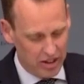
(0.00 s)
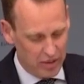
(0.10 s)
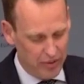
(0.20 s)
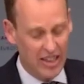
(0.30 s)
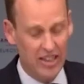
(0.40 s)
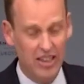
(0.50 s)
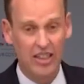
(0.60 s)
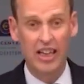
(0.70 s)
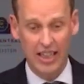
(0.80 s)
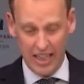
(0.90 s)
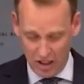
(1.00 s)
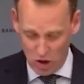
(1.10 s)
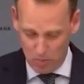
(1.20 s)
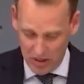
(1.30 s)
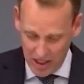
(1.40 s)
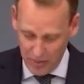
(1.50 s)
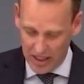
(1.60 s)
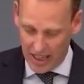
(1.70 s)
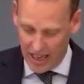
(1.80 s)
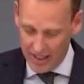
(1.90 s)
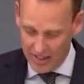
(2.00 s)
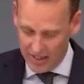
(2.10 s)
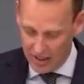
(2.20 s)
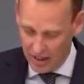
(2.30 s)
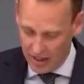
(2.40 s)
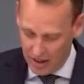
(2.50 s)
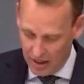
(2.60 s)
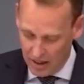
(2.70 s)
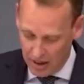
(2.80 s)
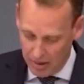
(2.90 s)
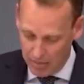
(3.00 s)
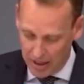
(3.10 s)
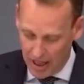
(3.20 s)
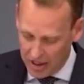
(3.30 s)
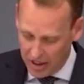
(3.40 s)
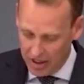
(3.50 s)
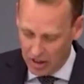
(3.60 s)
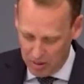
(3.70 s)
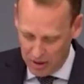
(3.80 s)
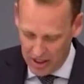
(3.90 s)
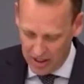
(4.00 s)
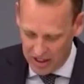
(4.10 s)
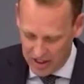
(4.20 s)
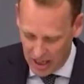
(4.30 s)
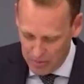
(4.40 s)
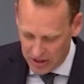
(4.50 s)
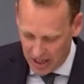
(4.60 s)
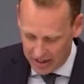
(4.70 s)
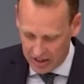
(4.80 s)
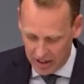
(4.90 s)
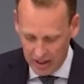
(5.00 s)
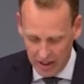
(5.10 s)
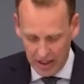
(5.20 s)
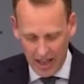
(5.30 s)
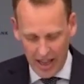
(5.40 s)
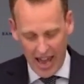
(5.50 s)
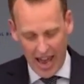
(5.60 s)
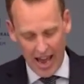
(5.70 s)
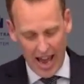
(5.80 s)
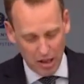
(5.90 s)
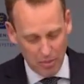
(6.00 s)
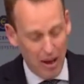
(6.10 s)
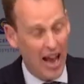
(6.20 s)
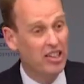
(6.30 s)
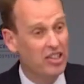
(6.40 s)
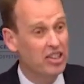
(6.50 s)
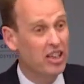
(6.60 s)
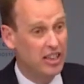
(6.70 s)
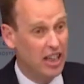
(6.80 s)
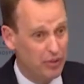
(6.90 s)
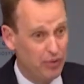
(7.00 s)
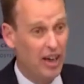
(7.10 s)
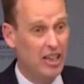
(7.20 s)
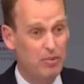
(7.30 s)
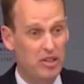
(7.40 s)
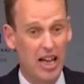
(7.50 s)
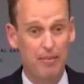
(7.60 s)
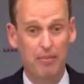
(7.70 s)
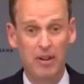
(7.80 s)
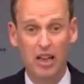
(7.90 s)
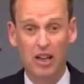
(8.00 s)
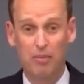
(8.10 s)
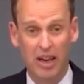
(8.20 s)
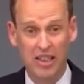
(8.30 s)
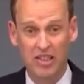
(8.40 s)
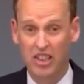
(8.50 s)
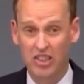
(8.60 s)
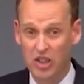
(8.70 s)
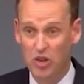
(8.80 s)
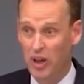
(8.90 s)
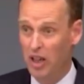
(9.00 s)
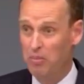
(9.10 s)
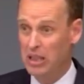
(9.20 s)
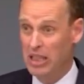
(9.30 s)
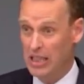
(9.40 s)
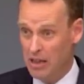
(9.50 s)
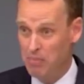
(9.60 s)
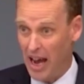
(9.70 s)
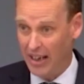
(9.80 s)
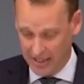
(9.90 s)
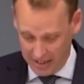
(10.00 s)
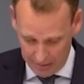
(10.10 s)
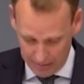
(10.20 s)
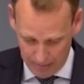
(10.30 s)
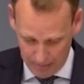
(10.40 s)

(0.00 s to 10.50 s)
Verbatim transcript: defendant in the specific case but other companies in the same sector and the banks that finance them might just as well be impacted.